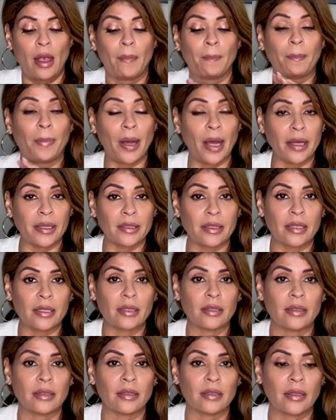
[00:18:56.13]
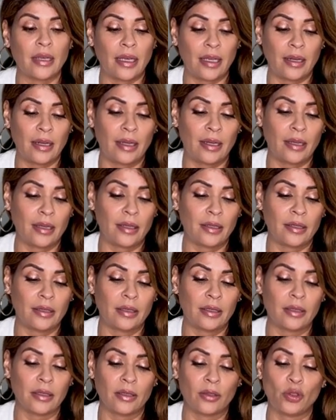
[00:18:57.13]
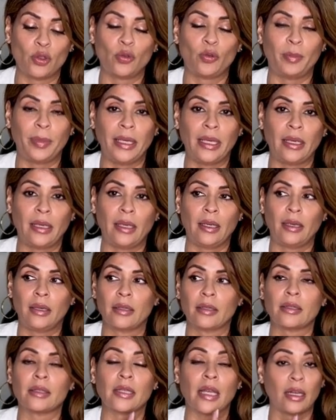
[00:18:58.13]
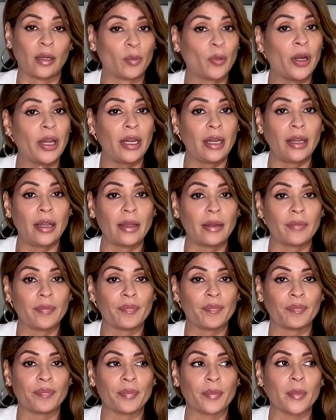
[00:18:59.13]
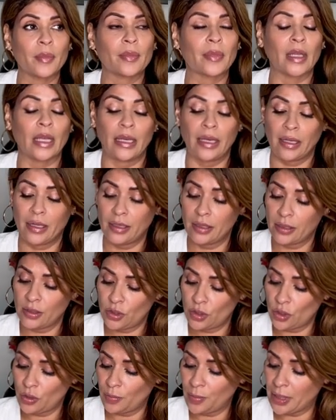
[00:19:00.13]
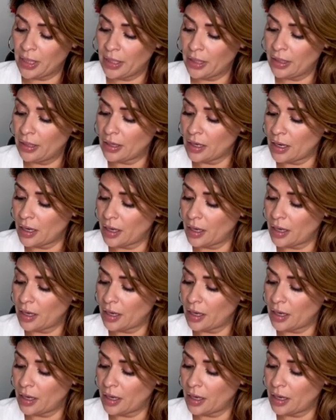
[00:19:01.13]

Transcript: But it is to be celebrated. It is to be,